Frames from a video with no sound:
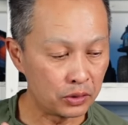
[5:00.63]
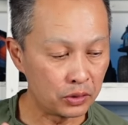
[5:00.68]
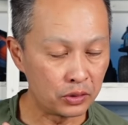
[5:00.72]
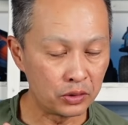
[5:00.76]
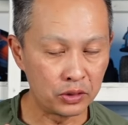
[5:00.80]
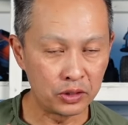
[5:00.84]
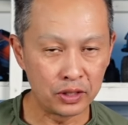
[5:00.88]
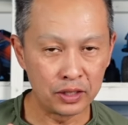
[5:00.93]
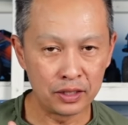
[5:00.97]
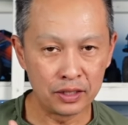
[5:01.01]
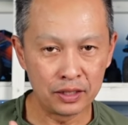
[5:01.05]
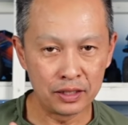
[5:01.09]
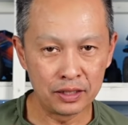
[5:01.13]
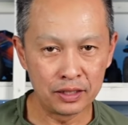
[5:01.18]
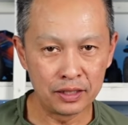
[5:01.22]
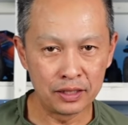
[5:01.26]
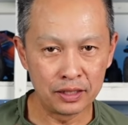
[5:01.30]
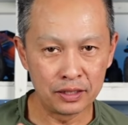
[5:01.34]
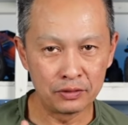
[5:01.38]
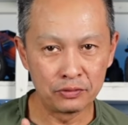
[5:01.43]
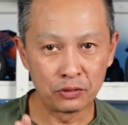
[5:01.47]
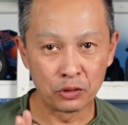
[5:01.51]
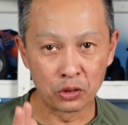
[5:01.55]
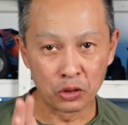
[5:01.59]

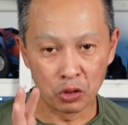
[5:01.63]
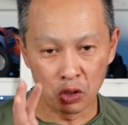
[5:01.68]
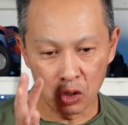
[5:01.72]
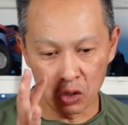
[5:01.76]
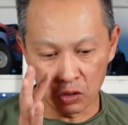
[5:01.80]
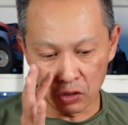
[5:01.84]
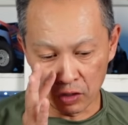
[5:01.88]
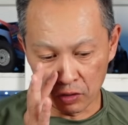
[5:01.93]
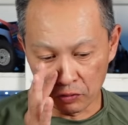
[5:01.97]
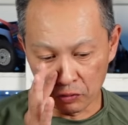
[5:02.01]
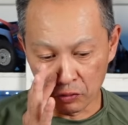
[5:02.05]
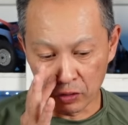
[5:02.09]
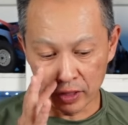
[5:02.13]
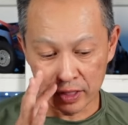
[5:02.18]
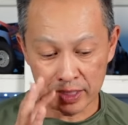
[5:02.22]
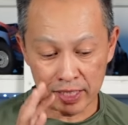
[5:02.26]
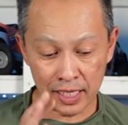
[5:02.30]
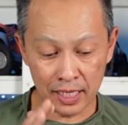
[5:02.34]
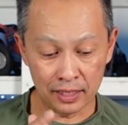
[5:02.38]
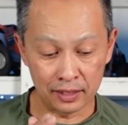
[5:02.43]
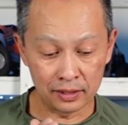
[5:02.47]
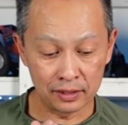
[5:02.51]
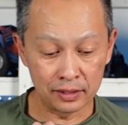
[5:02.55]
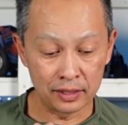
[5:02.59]
forego of one
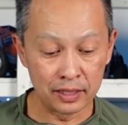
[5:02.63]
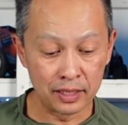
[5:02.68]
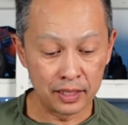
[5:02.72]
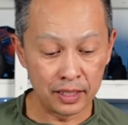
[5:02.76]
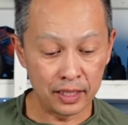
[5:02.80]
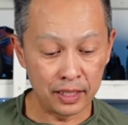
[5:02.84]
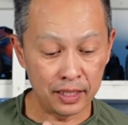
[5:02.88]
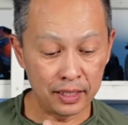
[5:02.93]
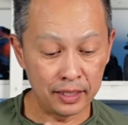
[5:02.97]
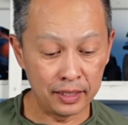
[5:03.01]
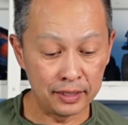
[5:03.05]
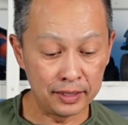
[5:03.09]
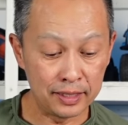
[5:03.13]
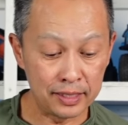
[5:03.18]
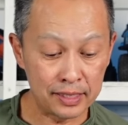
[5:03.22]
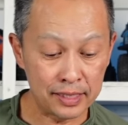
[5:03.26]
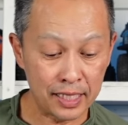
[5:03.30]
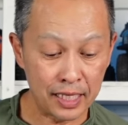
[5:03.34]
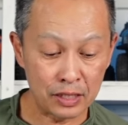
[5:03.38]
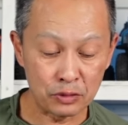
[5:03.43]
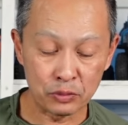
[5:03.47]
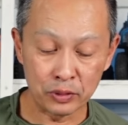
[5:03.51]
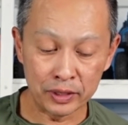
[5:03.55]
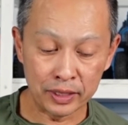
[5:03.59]
channel. And in this
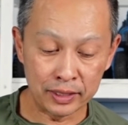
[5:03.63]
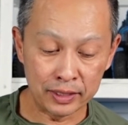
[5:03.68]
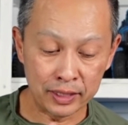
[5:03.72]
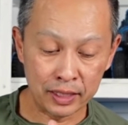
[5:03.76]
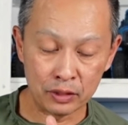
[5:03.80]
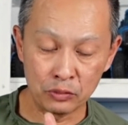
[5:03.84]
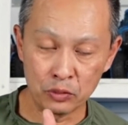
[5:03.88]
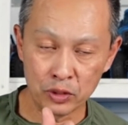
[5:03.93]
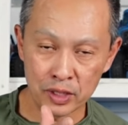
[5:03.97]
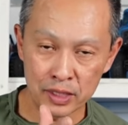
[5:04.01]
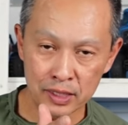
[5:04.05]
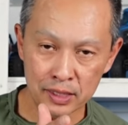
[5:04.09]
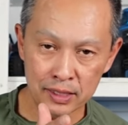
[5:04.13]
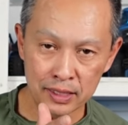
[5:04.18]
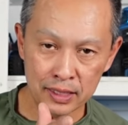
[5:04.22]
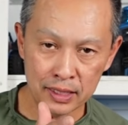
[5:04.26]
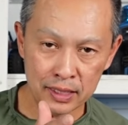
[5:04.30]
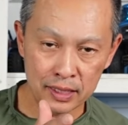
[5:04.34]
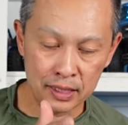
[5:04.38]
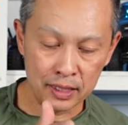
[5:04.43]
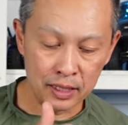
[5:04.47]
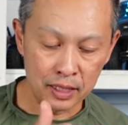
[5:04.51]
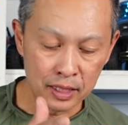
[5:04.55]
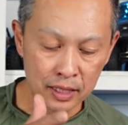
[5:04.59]
case, what they did was
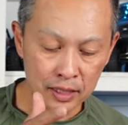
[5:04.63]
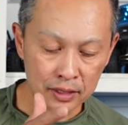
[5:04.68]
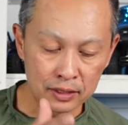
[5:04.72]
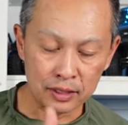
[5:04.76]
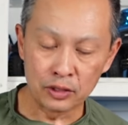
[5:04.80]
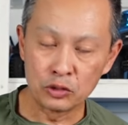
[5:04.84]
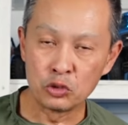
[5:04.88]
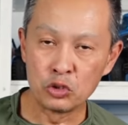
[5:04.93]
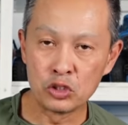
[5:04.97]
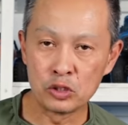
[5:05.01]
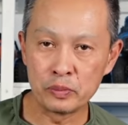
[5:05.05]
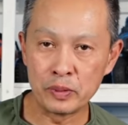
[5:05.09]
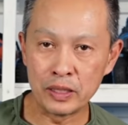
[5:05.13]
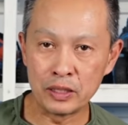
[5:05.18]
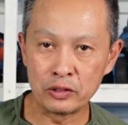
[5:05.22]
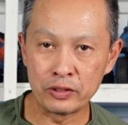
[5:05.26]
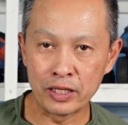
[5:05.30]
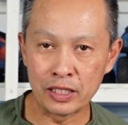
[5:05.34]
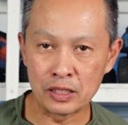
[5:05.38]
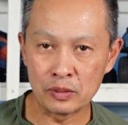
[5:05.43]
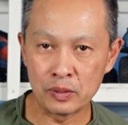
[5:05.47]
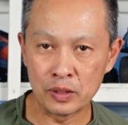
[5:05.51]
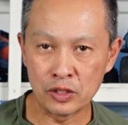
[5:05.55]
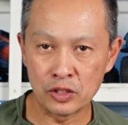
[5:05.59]
the two-speed
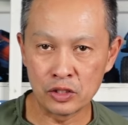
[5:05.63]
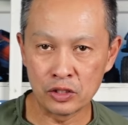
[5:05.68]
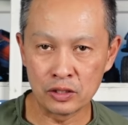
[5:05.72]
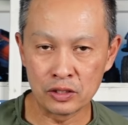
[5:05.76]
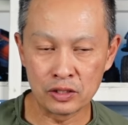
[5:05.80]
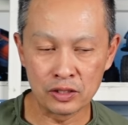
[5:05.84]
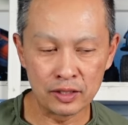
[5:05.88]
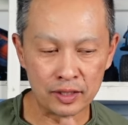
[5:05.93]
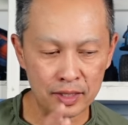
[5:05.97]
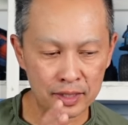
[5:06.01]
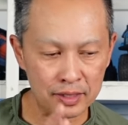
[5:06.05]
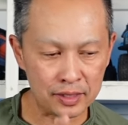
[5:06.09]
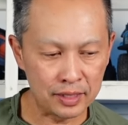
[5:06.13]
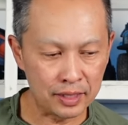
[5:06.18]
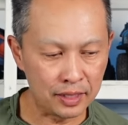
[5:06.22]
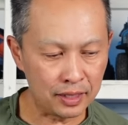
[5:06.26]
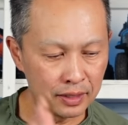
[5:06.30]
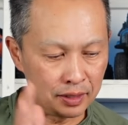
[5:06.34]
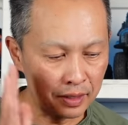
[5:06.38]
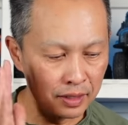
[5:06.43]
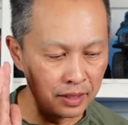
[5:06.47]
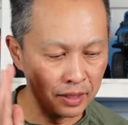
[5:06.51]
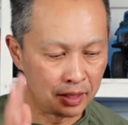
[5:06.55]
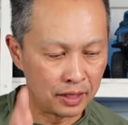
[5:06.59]
transmission. So they
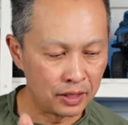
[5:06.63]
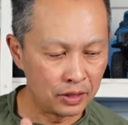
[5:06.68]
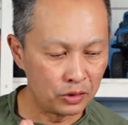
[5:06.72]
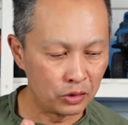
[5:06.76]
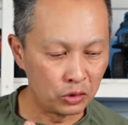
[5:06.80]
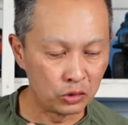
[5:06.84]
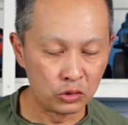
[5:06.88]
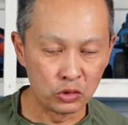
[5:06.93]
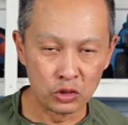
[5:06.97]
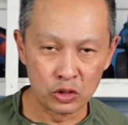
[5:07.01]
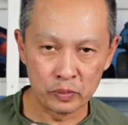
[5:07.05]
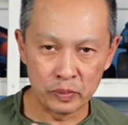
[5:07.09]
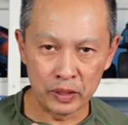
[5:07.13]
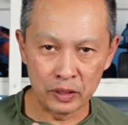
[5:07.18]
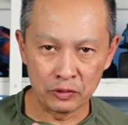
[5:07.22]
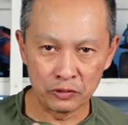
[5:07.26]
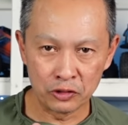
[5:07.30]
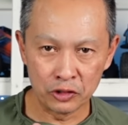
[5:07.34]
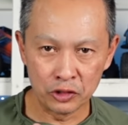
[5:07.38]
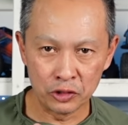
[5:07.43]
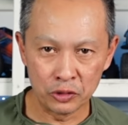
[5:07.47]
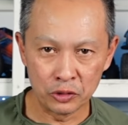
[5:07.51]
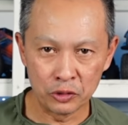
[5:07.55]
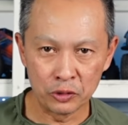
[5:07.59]
said, no two-speed
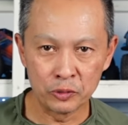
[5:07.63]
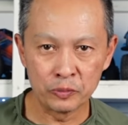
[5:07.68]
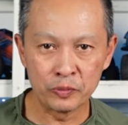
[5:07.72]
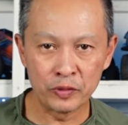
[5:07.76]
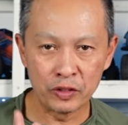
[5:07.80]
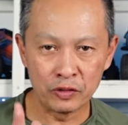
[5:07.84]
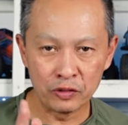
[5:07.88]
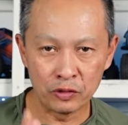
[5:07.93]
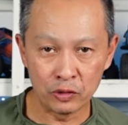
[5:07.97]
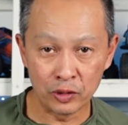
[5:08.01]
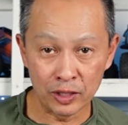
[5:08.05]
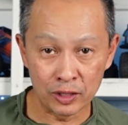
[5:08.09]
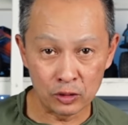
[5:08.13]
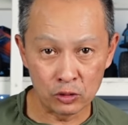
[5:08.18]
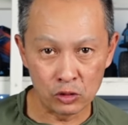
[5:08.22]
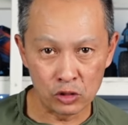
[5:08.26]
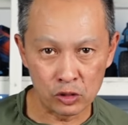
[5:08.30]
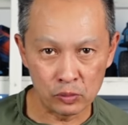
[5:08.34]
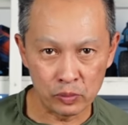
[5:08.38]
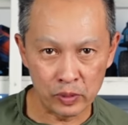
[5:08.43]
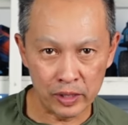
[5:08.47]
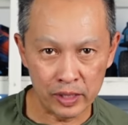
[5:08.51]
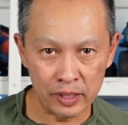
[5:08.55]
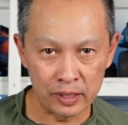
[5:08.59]
for you. If you want
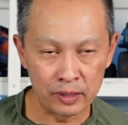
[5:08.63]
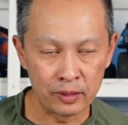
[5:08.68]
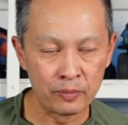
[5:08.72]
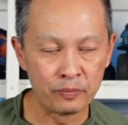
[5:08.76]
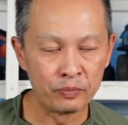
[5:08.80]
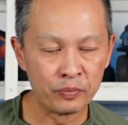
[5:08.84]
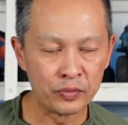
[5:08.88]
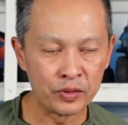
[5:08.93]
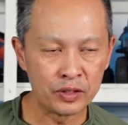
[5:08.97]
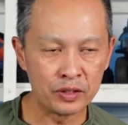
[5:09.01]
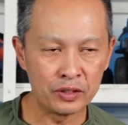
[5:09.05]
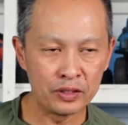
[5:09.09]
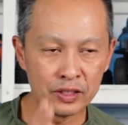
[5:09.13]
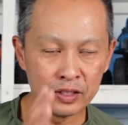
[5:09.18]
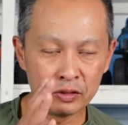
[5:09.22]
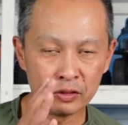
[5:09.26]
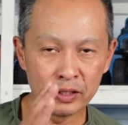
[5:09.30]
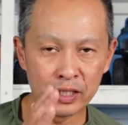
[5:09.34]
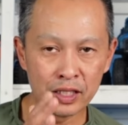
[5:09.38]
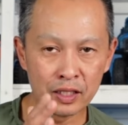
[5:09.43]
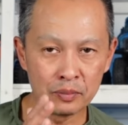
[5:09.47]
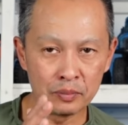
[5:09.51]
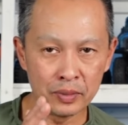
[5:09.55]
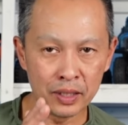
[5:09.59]
two-speed, you need
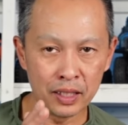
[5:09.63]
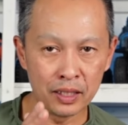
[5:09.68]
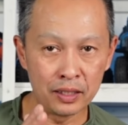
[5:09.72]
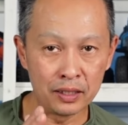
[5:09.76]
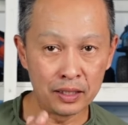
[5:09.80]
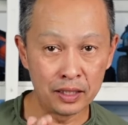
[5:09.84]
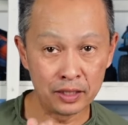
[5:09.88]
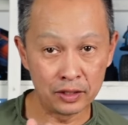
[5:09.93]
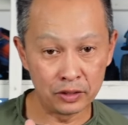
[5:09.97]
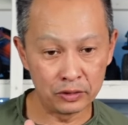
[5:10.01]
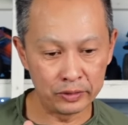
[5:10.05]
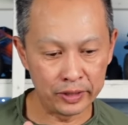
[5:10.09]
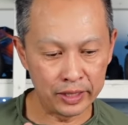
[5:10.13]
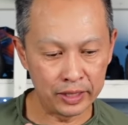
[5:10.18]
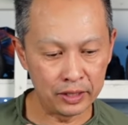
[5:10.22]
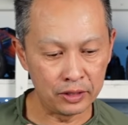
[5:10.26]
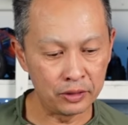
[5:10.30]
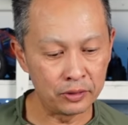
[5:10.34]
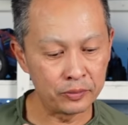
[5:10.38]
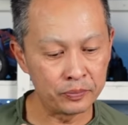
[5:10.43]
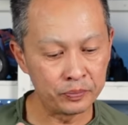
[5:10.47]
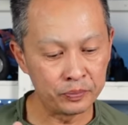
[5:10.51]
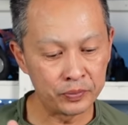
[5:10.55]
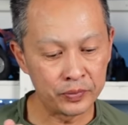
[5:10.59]
to get another
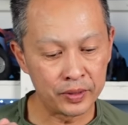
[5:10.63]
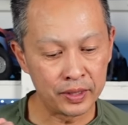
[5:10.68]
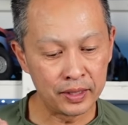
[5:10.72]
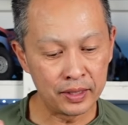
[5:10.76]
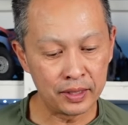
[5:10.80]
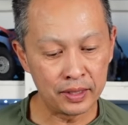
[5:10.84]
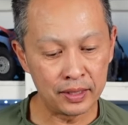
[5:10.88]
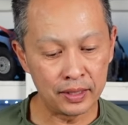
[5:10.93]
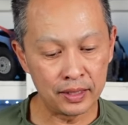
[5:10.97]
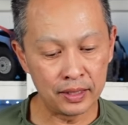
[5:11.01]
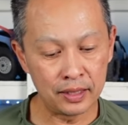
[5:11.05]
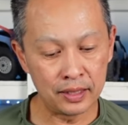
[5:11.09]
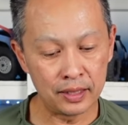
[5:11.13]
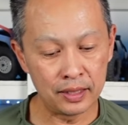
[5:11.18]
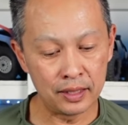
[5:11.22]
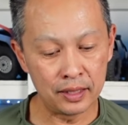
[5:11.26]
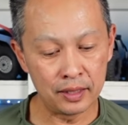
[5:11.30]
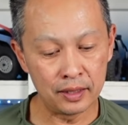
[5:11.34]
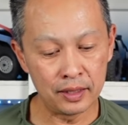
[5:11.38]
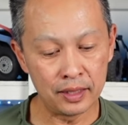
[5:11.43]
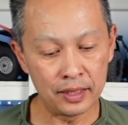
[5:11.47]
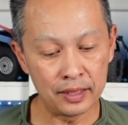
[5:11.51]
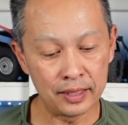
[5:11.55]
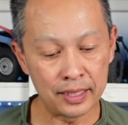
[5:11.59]
radio.
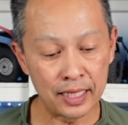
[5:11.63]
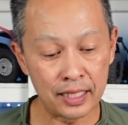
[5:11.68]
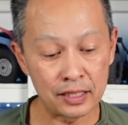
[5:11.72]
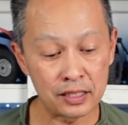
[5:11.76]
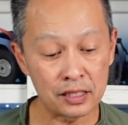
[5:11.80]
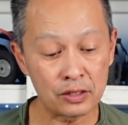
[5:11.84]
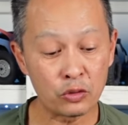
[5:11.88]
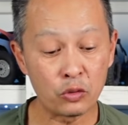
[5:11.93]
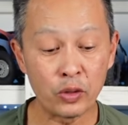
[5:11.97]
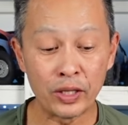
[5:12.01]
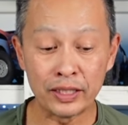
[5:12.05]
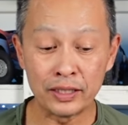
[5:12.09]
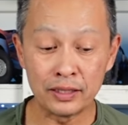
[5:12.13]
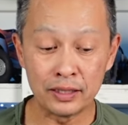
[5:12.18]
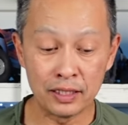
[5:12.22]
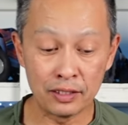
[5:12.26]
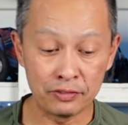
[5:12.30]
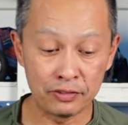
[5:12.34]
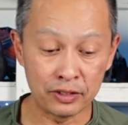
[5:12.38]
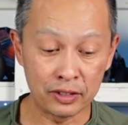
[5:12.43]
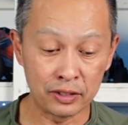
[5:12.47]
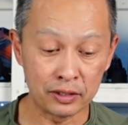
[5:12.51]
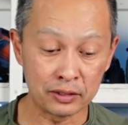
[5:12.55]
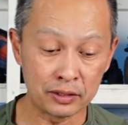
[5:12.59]
And that's quite
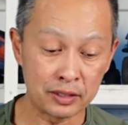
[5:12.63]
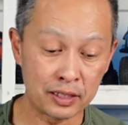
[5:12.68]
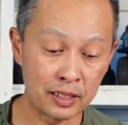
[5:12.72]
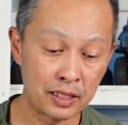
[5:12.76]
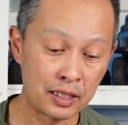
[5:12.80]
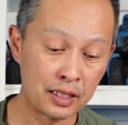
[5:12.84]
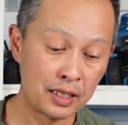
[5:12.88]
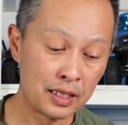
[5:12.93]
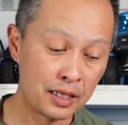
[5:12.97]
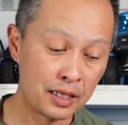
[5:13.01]
difficult.